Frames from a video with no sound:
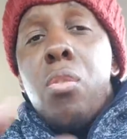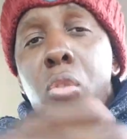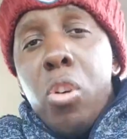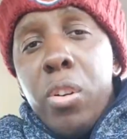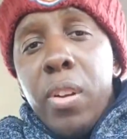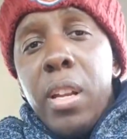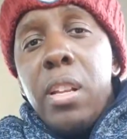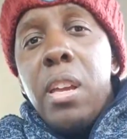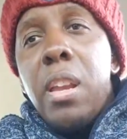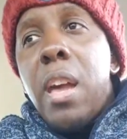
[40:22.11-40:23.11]
order it,
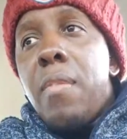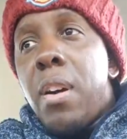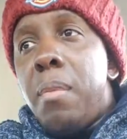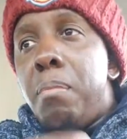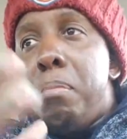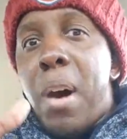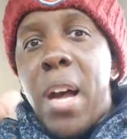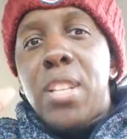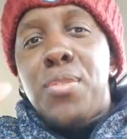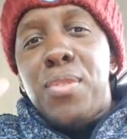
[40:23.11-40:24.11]
and have a
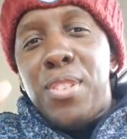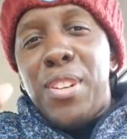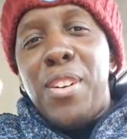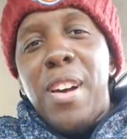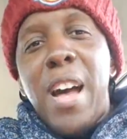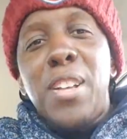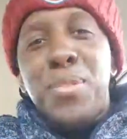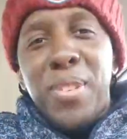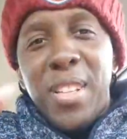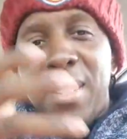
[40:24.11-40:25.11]
box, a house
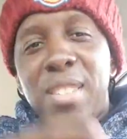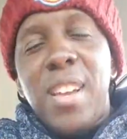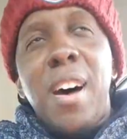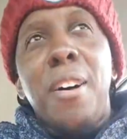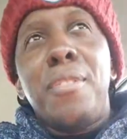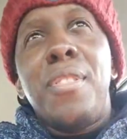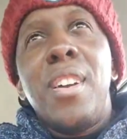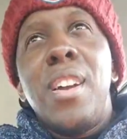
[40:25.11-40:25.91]
full of stuff,